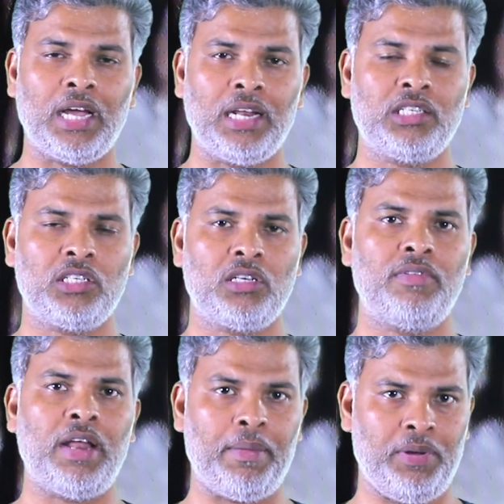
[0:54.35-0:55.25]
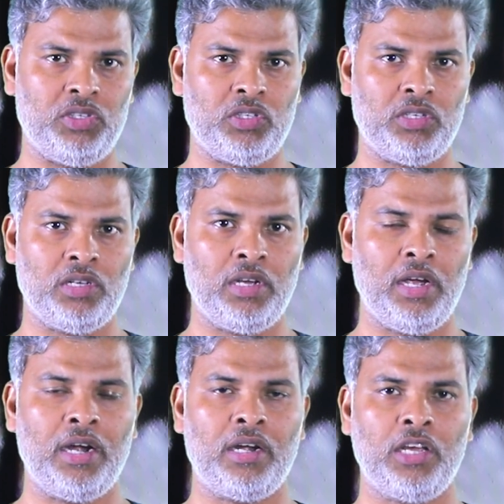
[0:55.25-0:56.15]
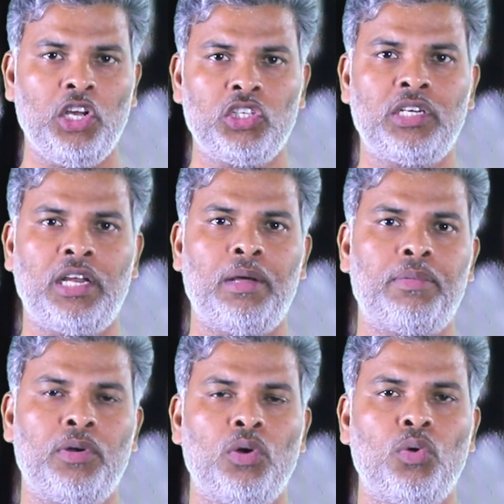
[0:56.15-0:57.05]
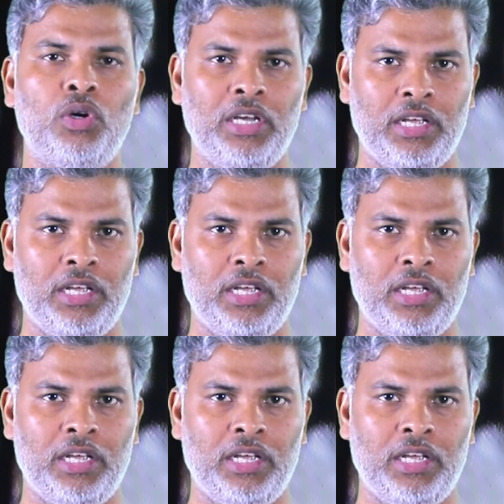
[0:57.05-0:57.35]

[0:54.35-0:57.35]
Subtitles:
chances of damage at each step would